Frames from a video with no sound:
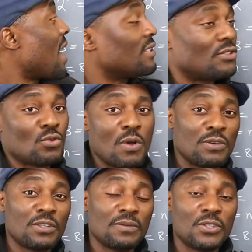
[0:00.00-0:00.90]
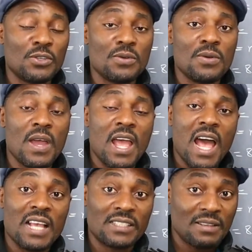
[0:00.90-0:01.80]
write square root of 2
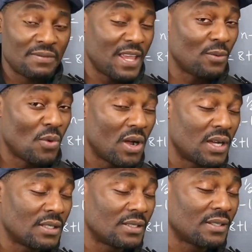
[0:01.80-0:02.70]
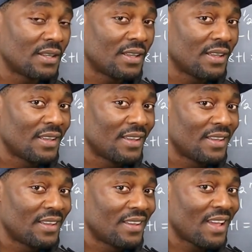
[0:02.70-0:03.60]
as if it was
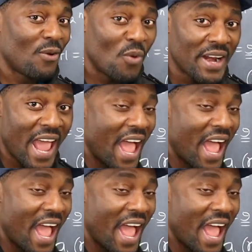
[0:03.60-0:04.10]
1